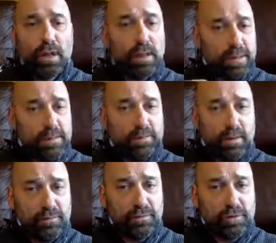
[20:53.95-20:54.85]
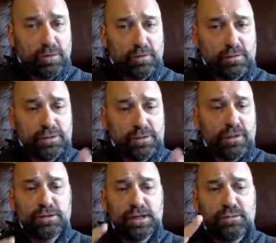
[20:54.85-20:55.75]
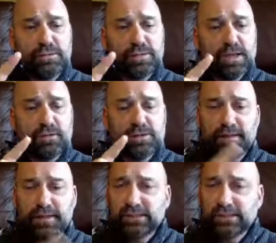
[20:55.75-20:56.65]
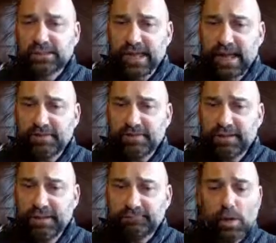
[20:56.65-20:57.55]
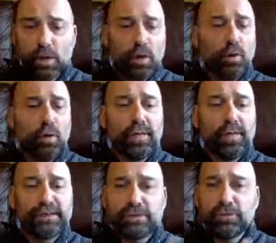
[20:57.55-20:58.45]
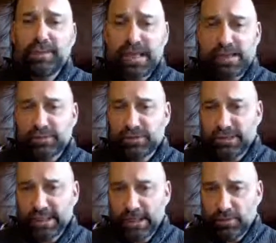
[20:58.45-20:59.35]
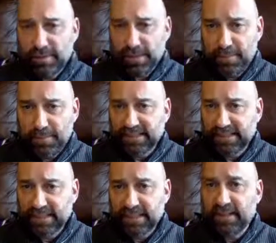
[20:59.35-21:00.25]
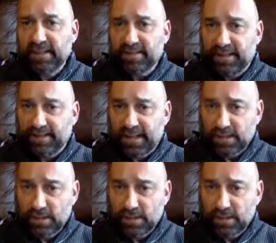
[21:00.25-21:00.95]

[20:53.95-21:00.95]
And people often do. So they'll tell themselves that they shouldn't have it or they should be able to deal with it better than they